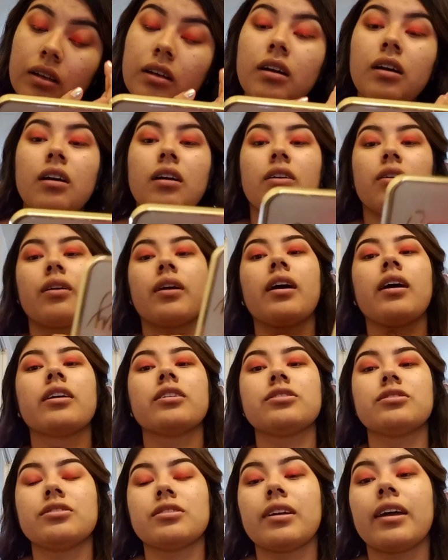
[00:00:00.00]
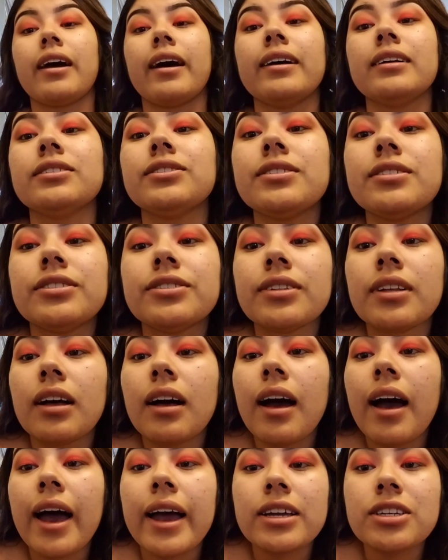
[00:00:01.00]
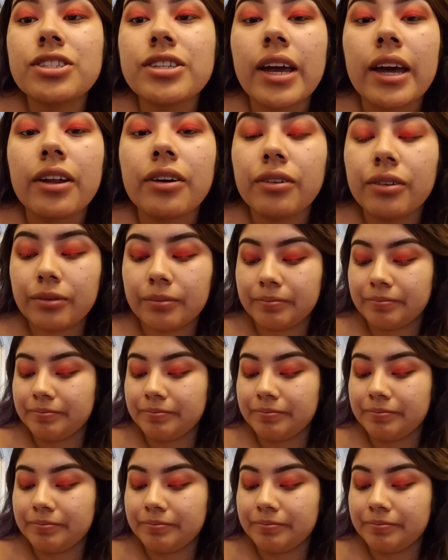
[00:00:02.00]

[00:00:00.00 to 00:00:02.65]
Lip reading: Oh gosh, guys, this eyeshadow,